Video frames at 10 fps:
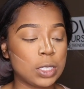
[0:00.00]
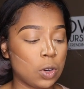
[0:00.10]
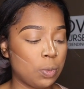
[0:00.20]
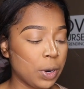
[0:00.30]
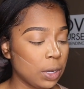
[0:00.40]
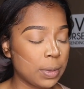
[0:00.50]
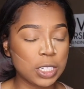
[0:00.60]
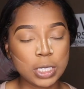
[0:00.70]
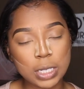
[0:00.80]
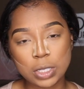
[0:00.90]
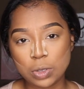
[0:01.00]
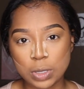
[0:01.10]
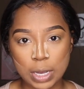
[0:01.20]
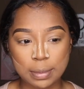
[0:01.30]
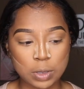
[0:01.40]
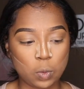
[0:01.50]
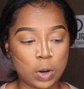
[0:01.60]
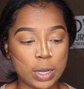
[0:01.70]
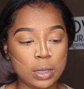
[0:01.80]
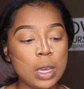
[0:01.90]
So it pretty much did 2 steps in
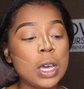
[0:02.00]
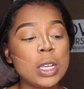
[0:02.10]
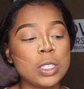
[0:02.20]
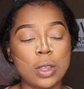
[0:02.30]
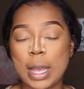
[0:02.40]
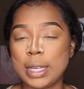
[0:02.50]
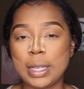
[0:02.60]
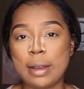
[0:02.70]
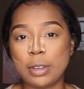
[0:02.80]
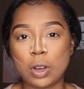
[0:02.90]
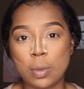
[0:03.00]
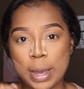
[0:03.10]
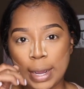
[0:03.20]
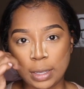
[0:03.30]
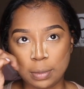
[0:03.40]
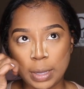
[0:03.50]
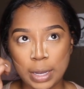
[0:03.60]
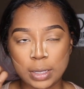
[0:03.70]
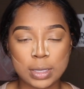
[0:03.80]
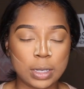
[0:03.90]
one, so that I didn't have to go back and apply
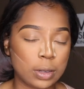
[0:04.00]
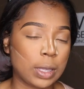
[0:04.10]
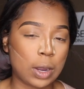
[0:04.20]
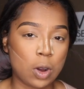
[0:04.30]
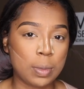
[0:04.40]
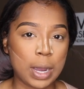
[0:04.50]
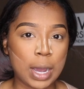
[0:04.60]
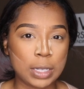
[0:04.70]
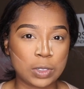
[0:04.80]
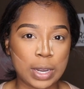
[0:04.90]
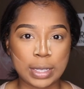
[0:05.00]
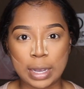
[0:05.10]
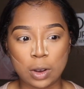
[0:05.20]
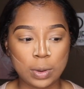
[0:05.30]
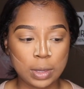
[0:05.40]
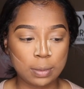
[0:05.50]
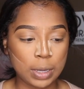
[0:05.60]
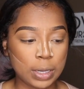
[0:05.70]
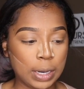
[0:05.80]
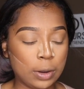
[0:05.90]
concealer like on my eyes right now and then
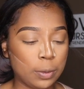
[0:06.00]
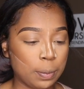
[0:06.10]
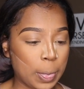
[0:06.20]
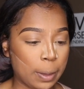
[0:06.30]
blend it out.